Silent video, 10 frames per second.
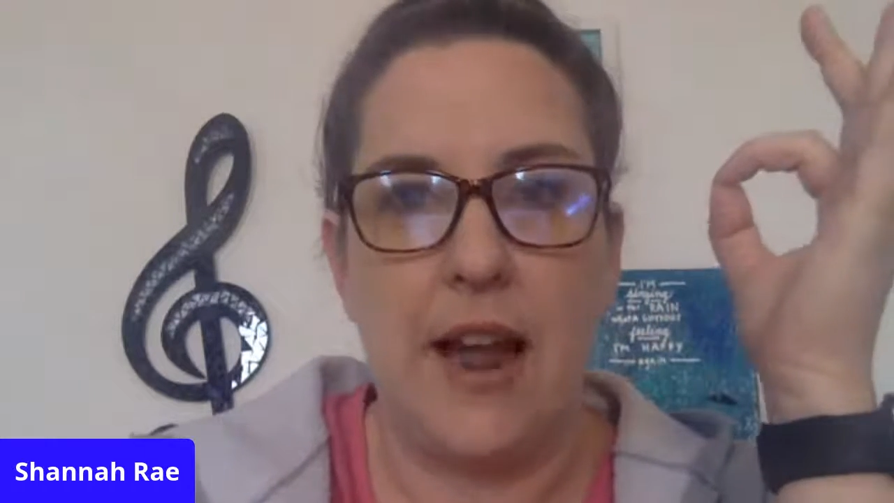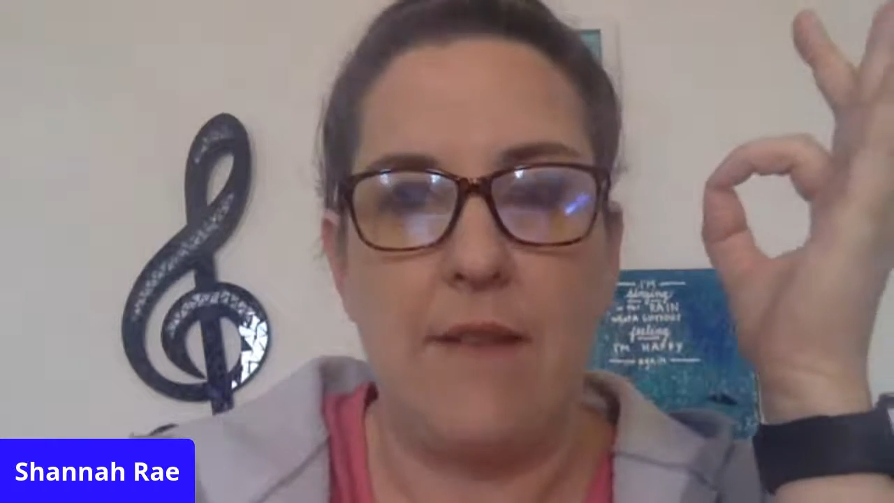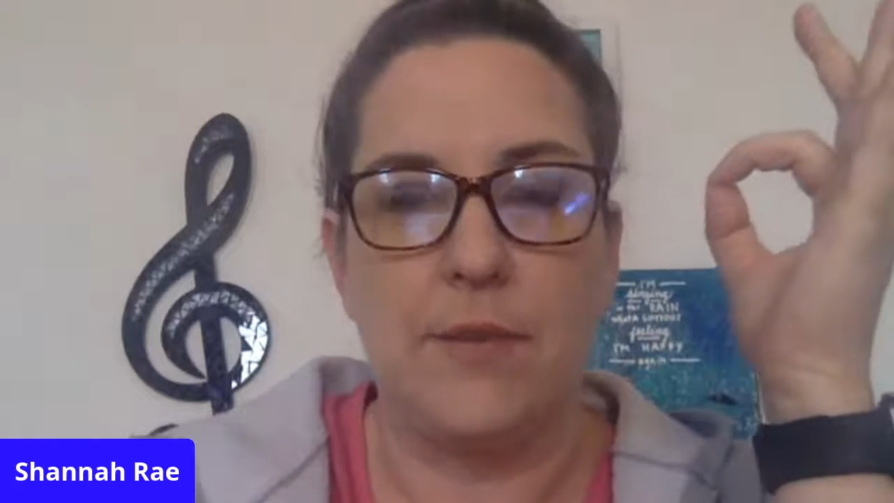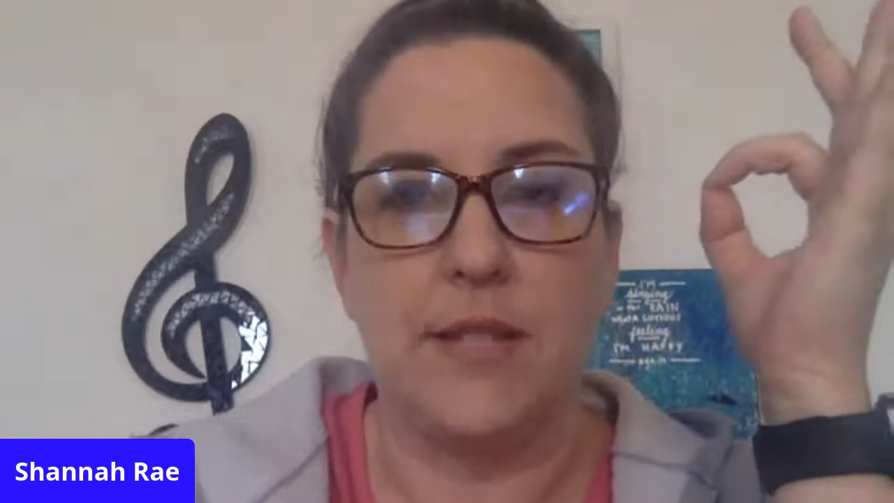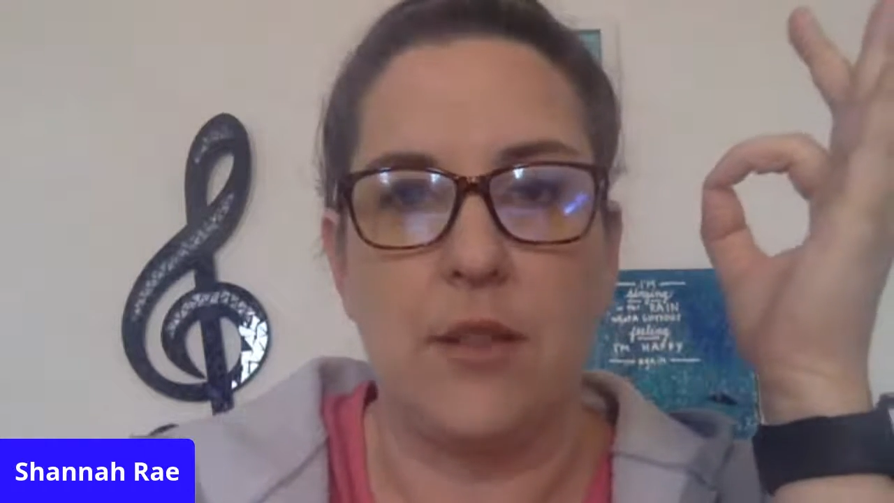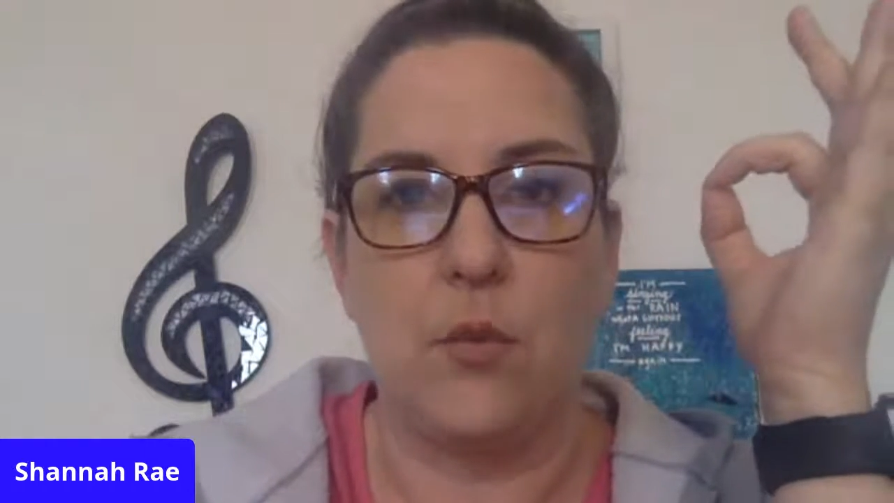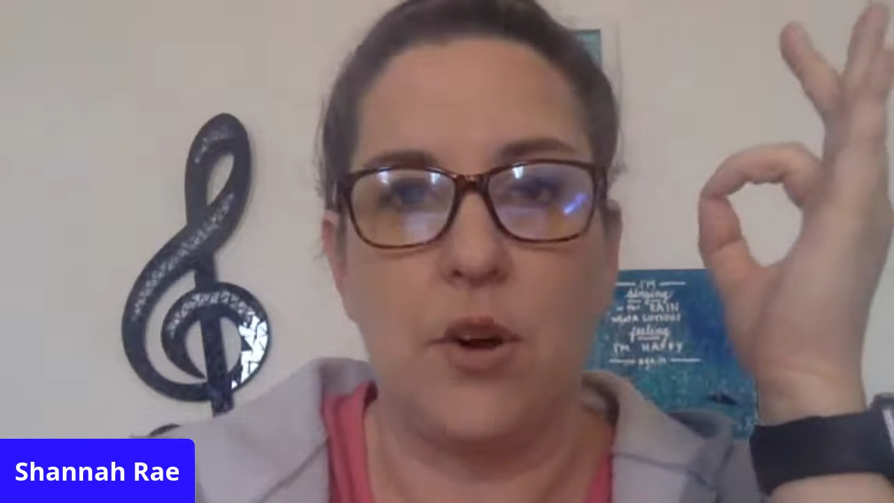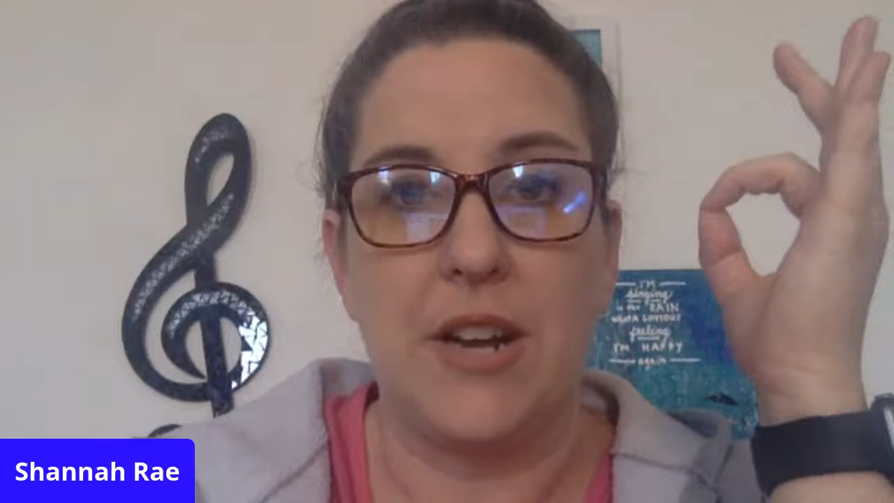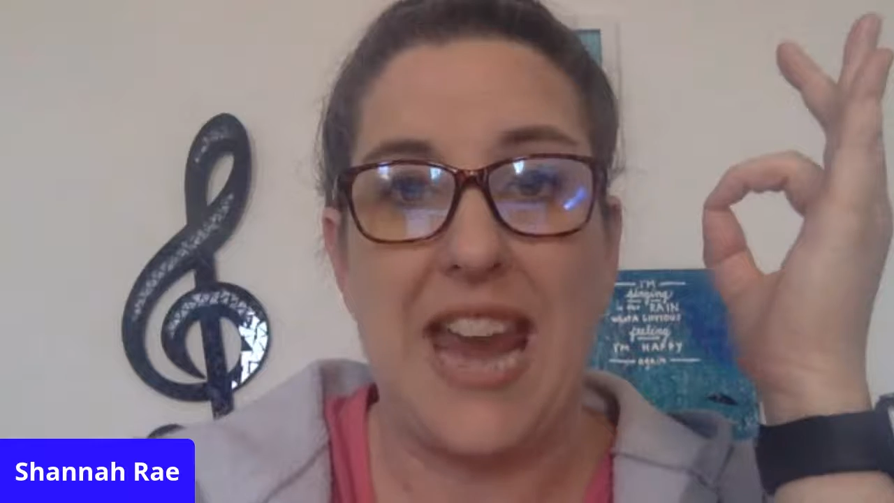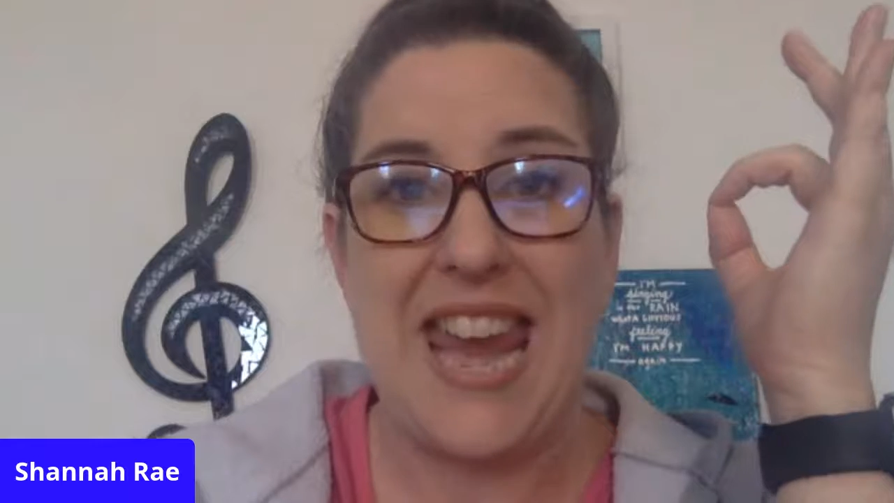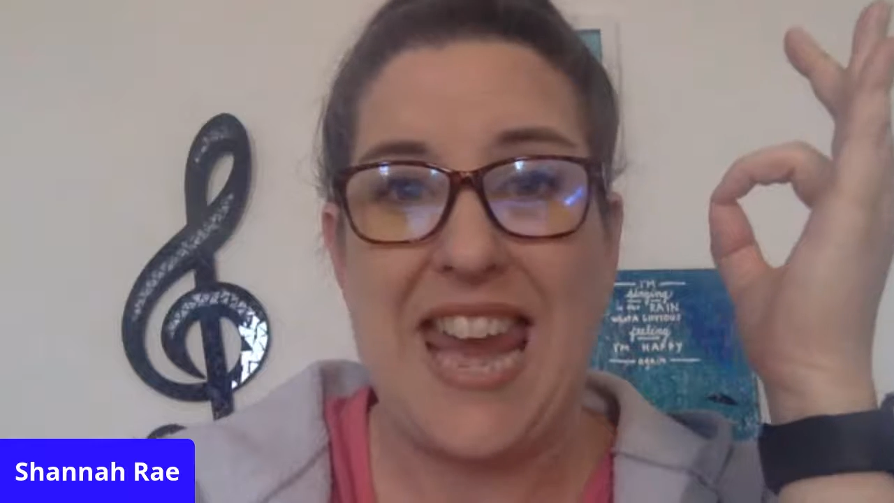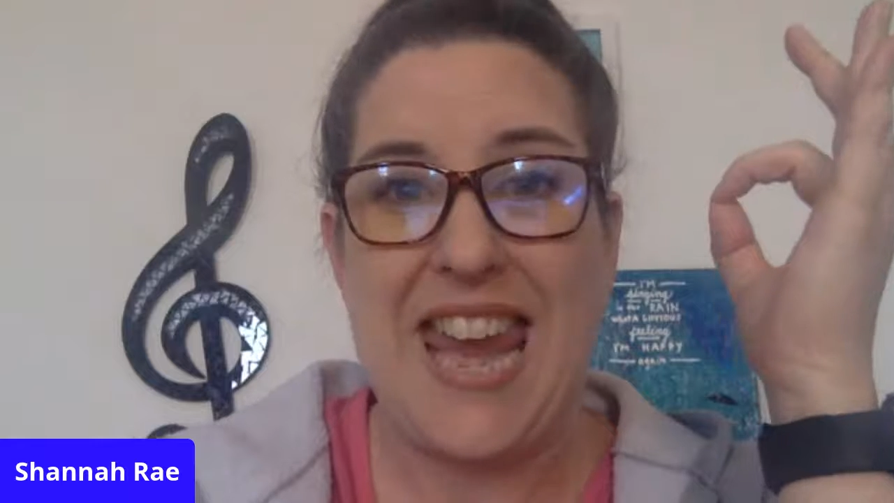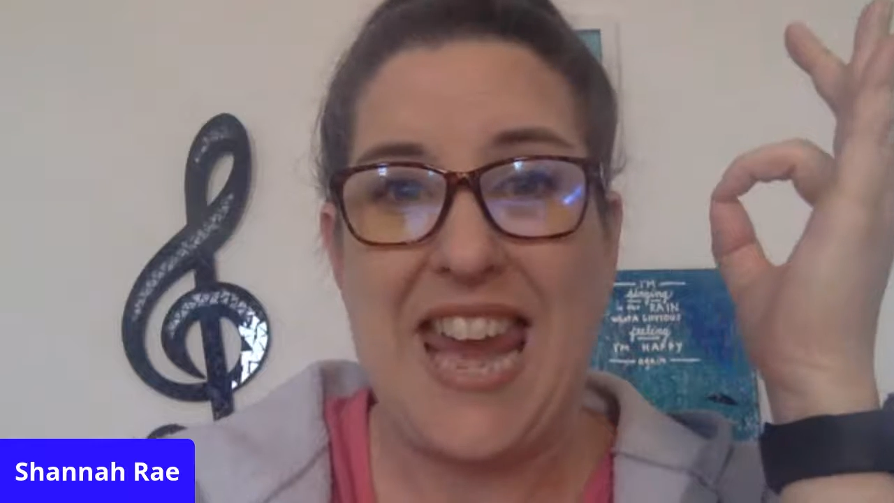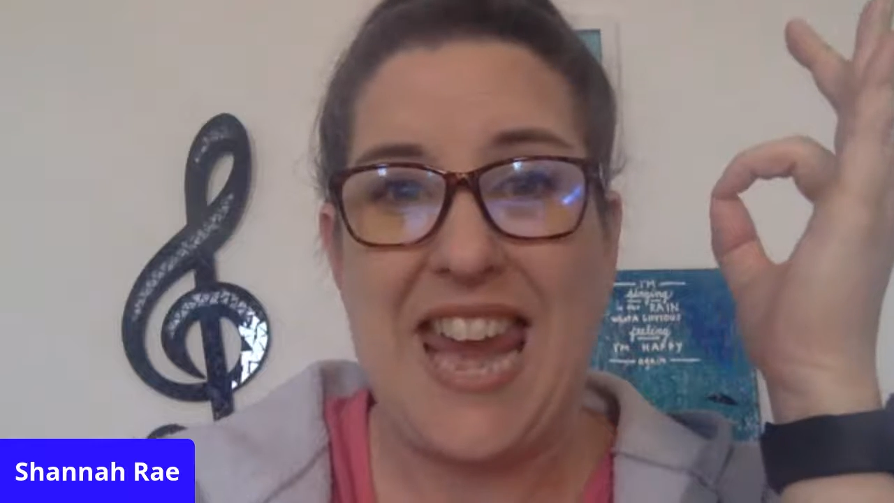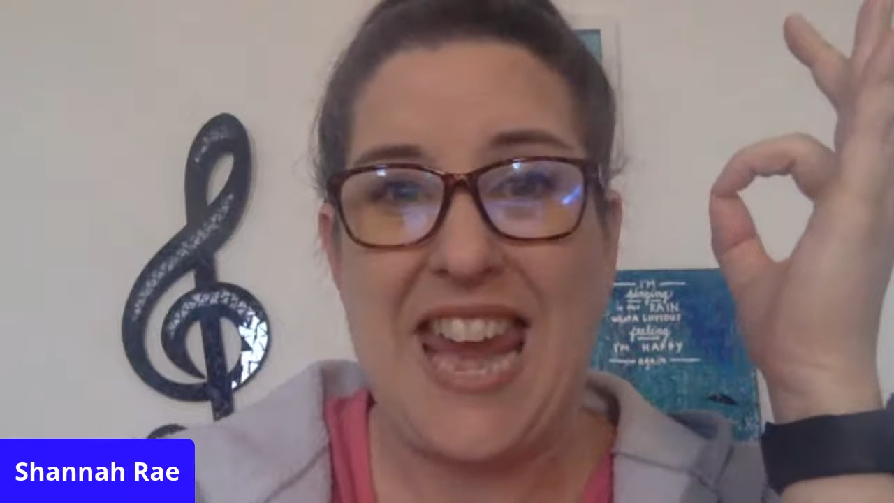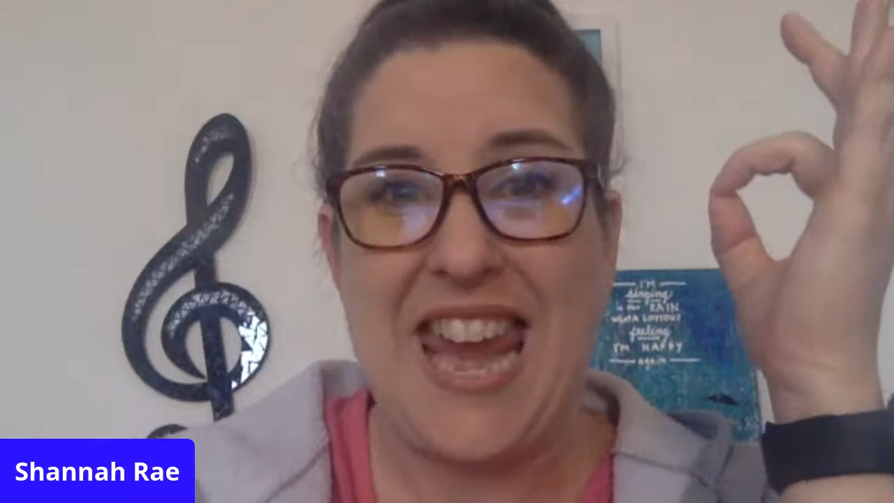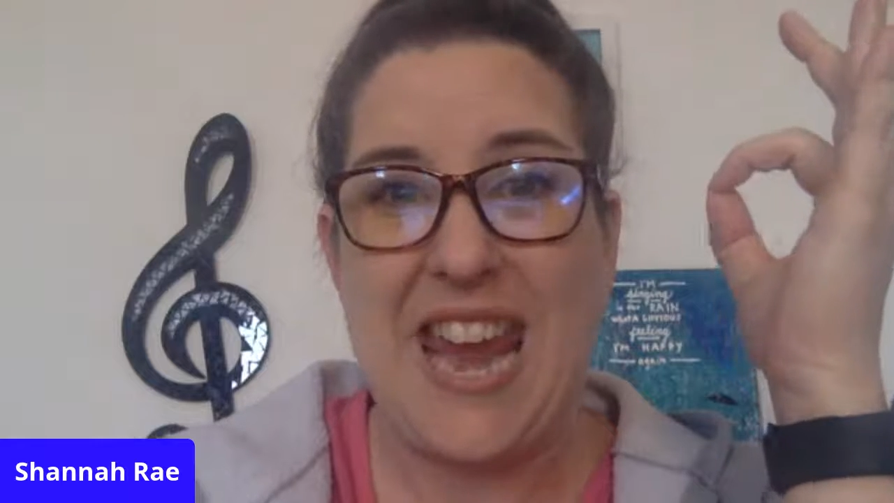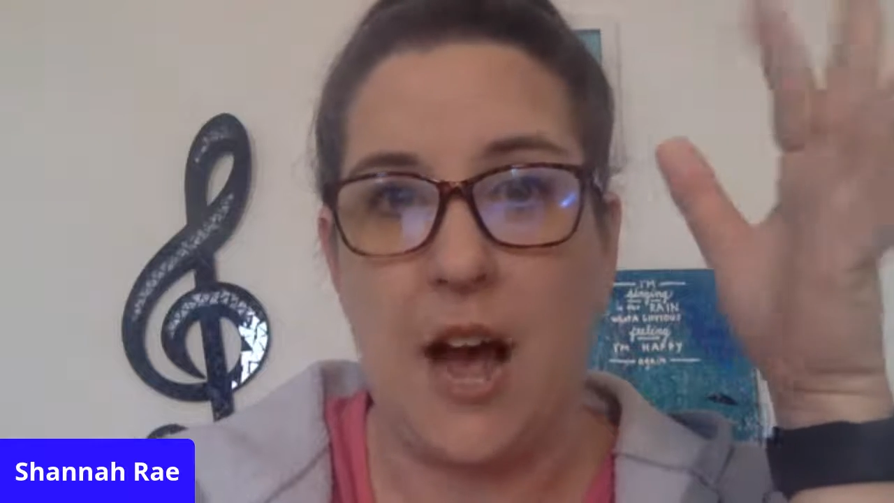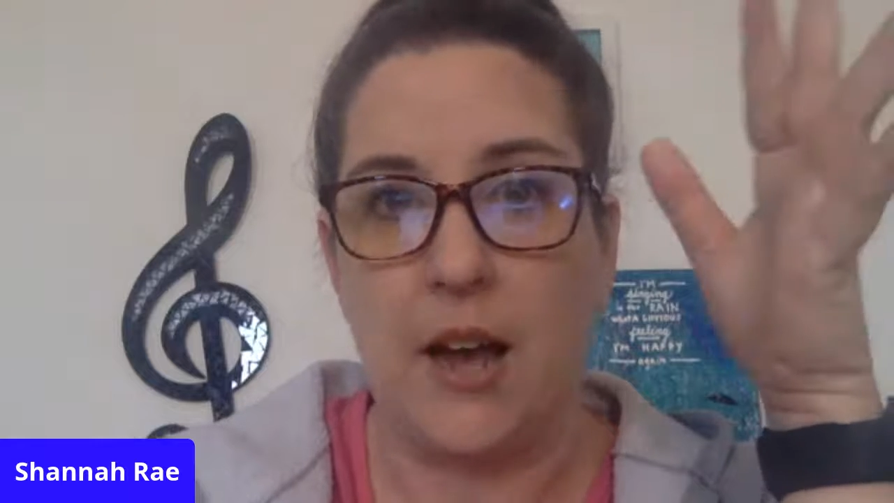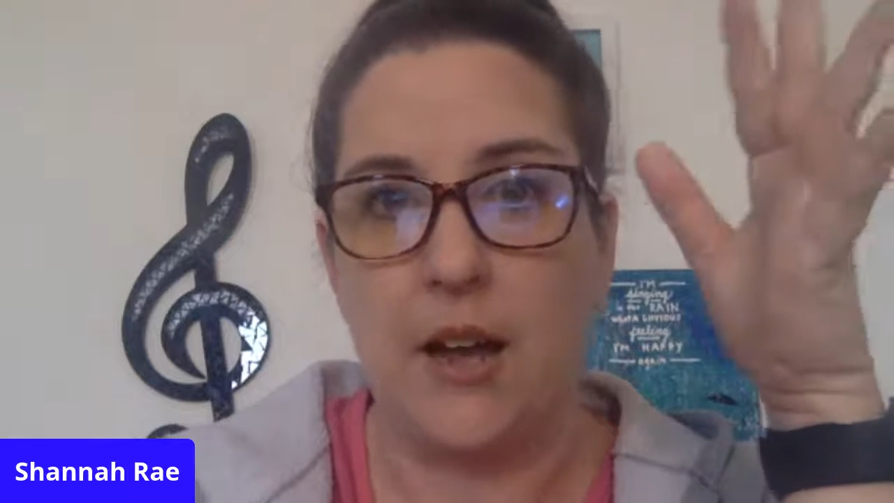I have them say the word
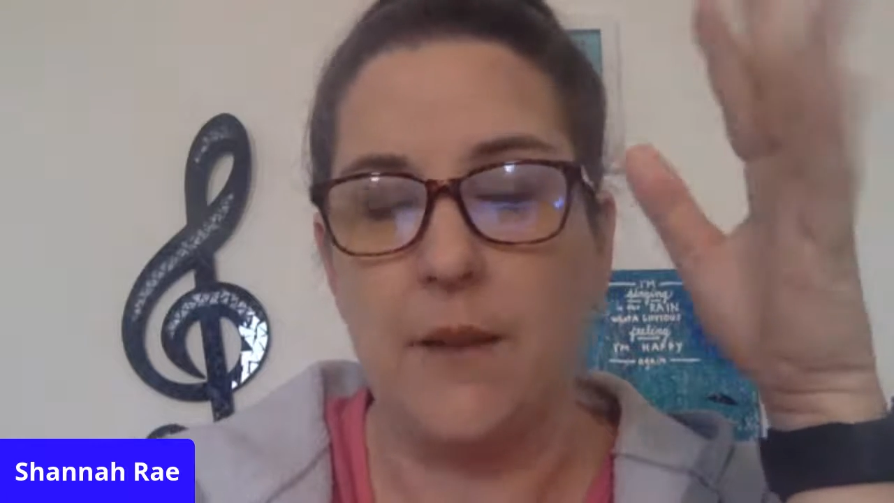yuck.